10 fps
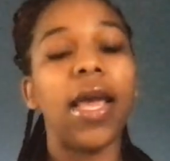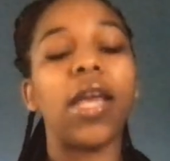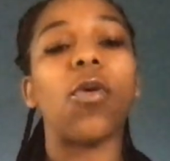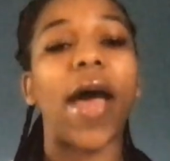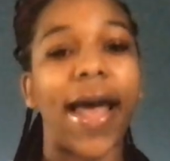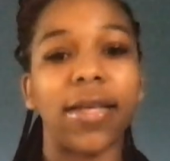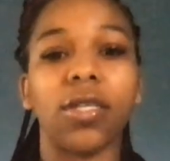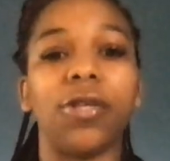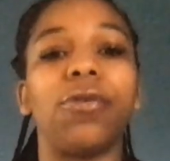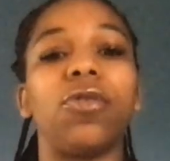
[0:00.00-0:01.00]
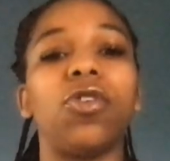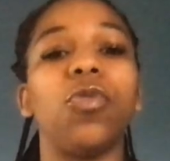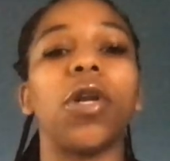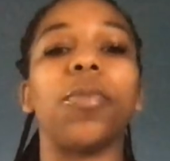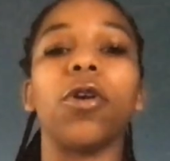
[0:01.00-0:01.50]
it'll ask you, do you
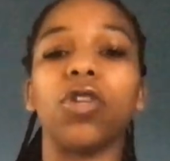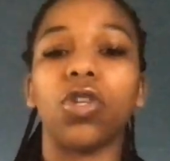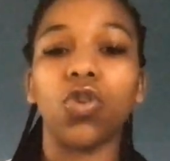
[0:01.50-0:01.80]
want to purchase